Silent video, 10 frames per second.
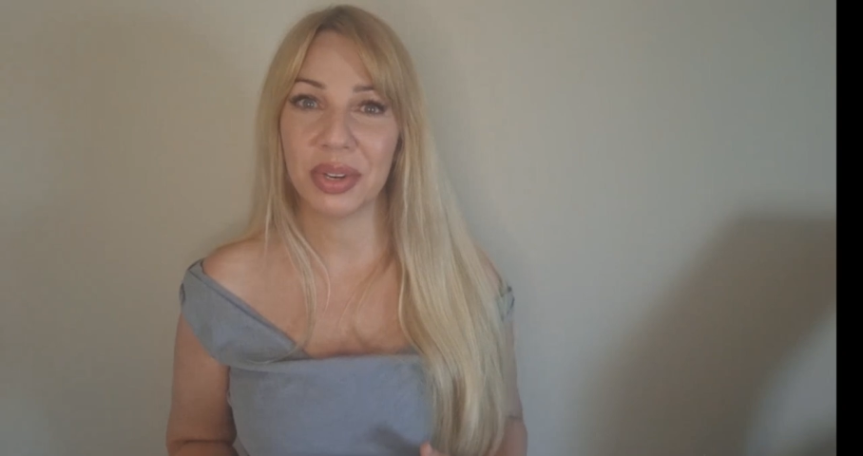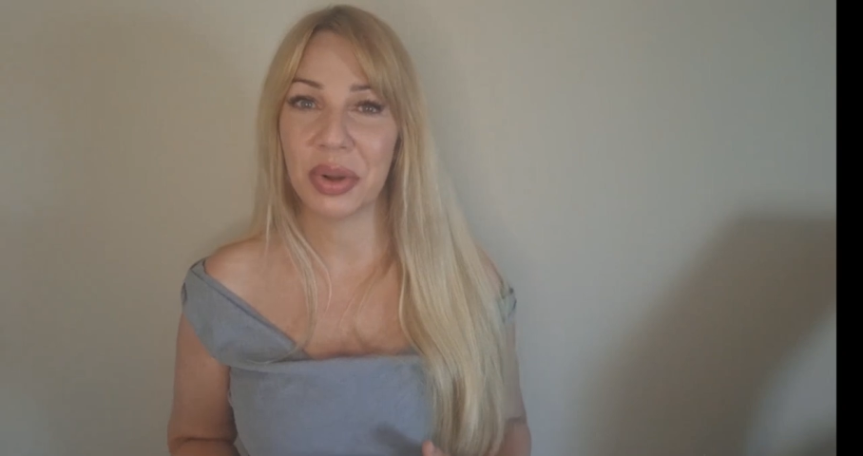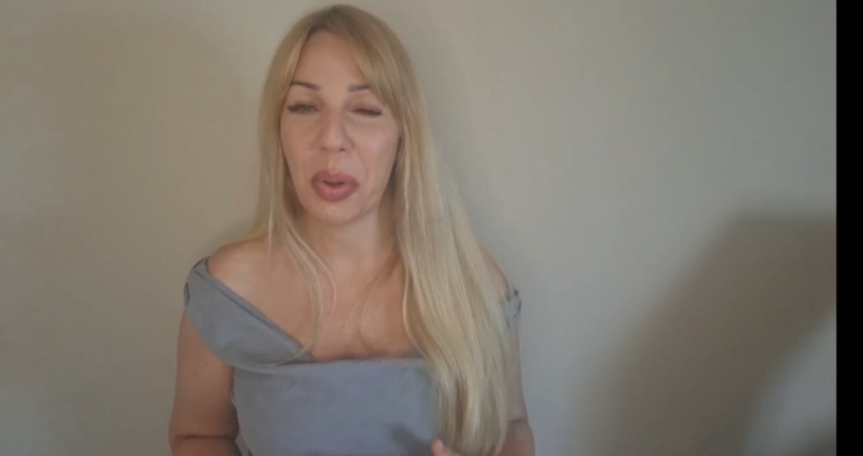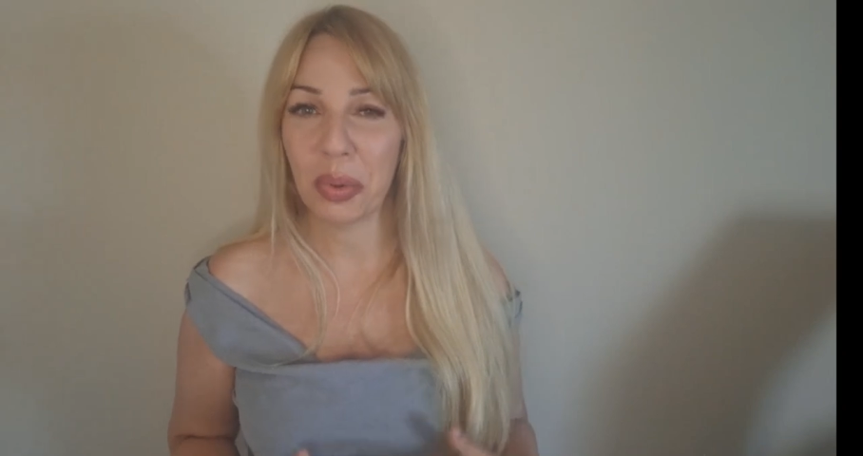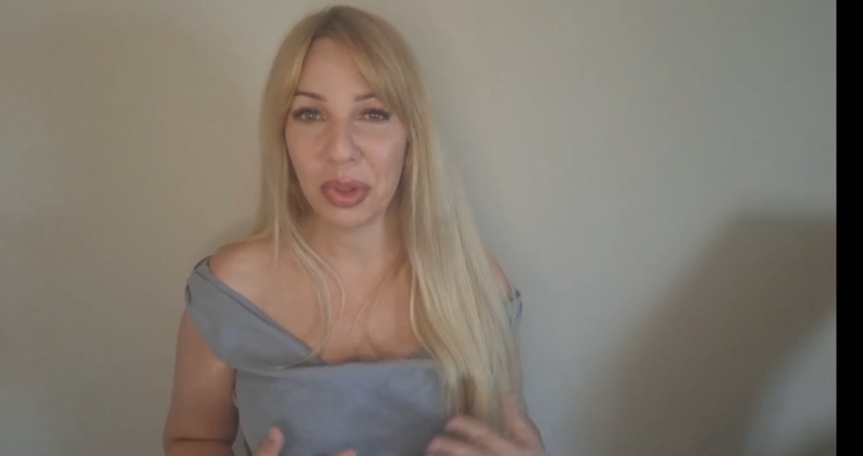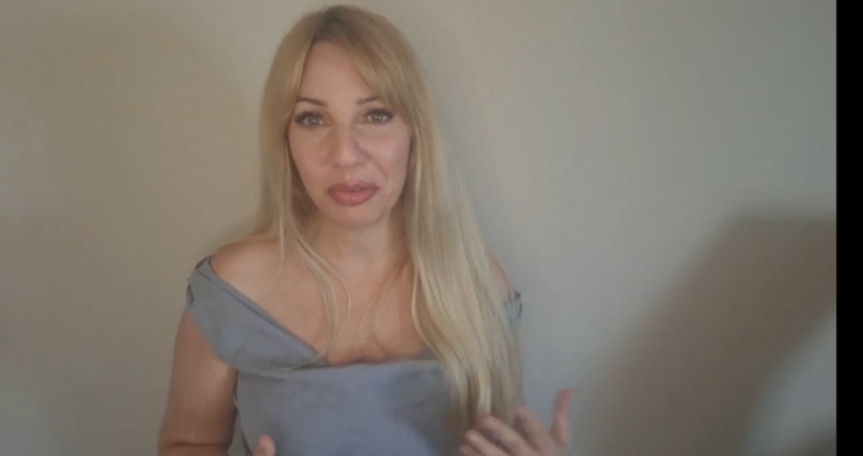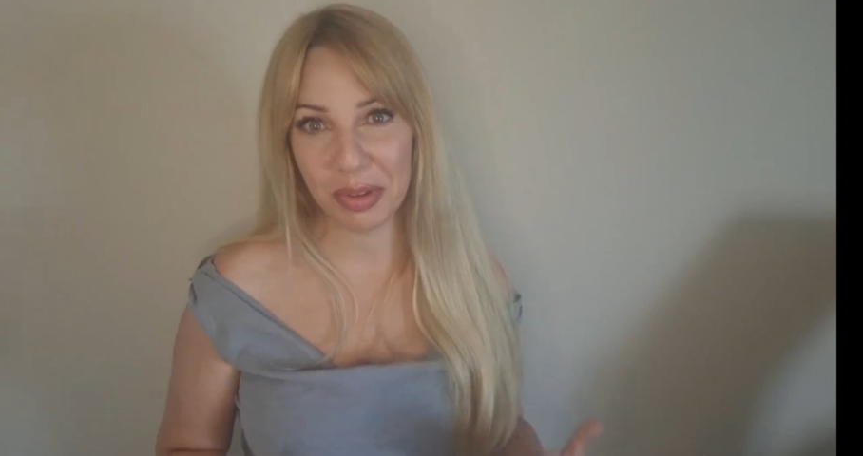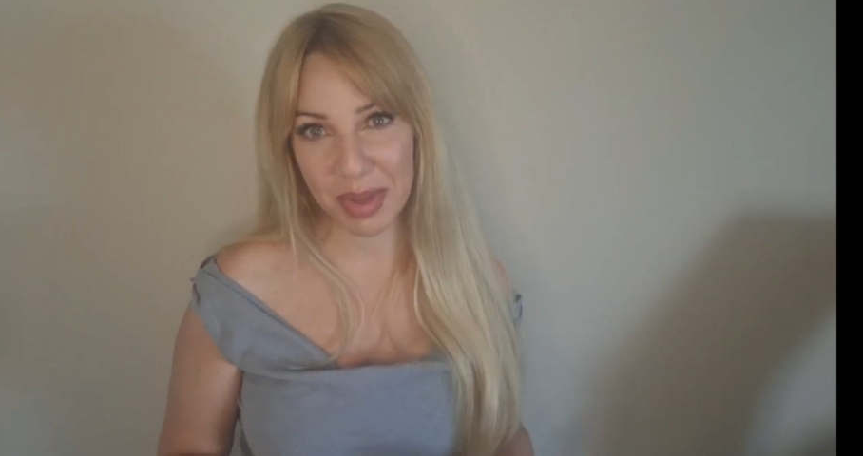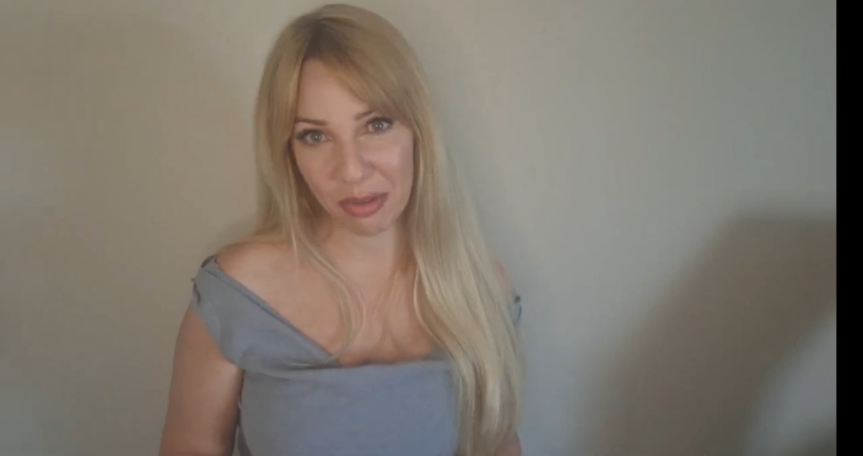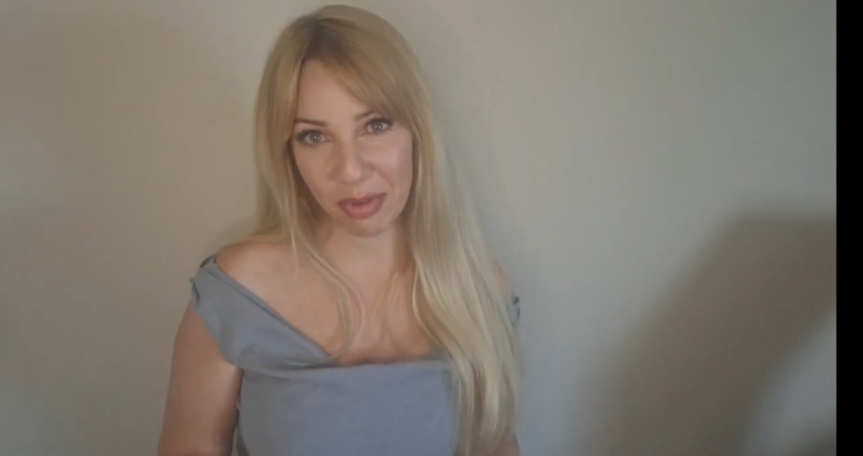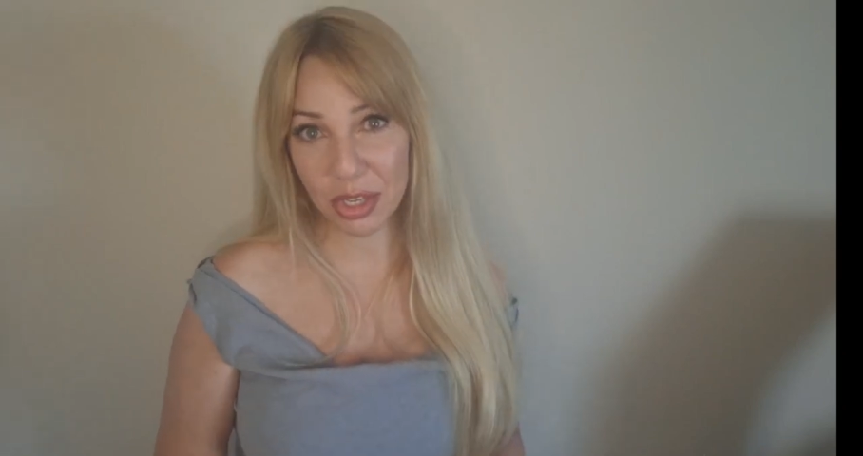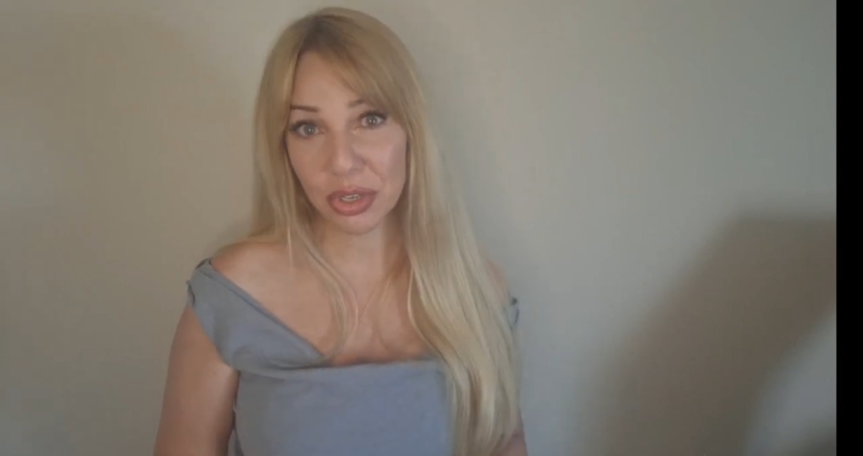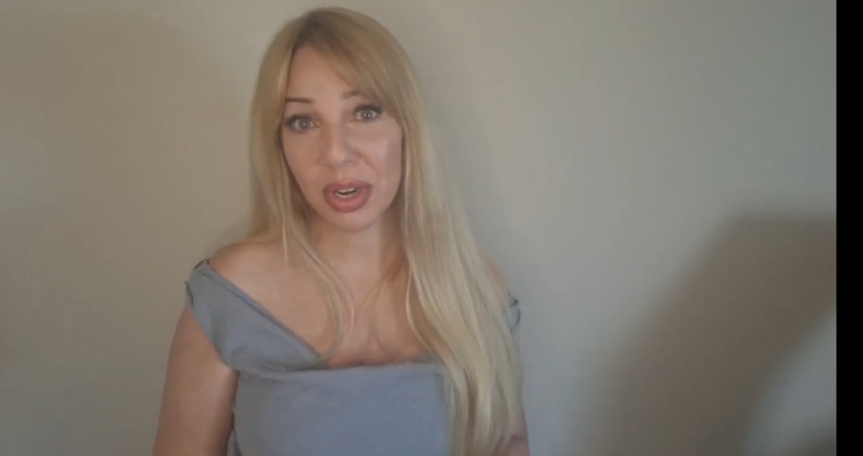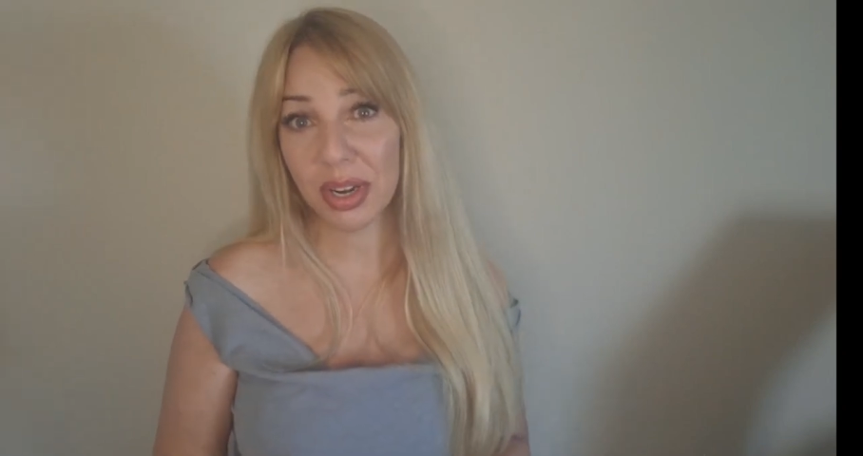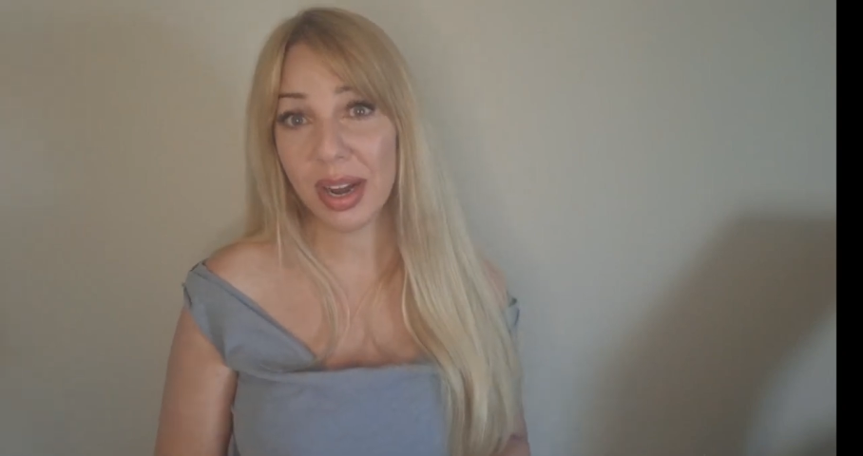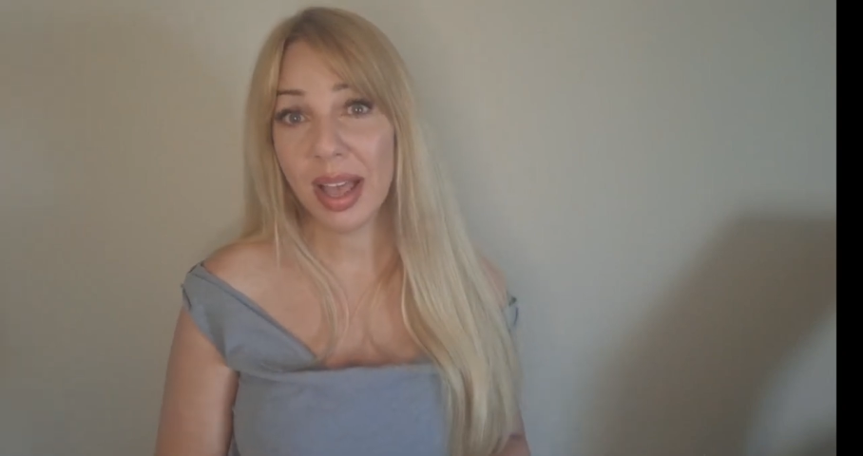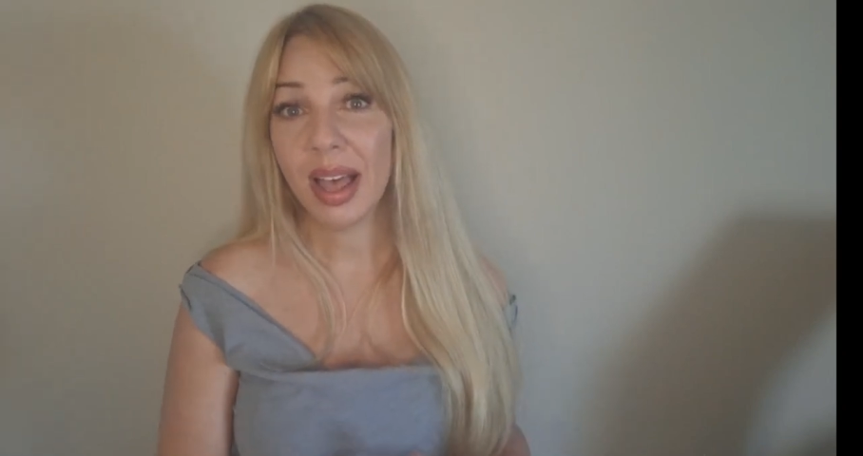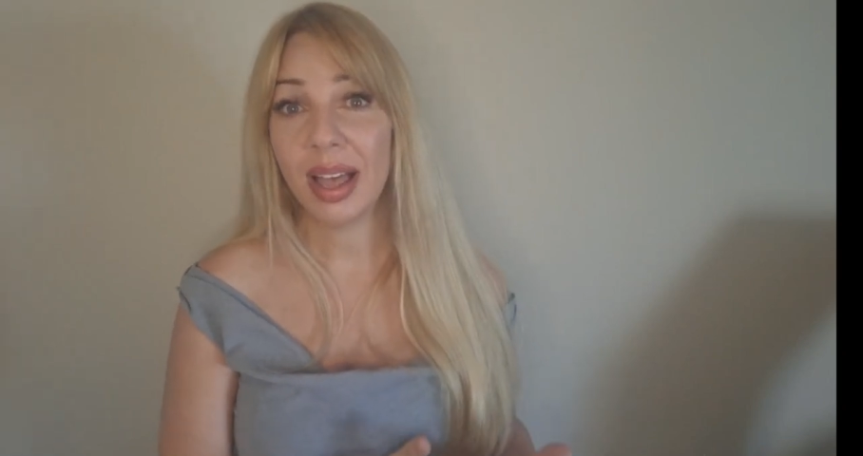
the role of the manufacturer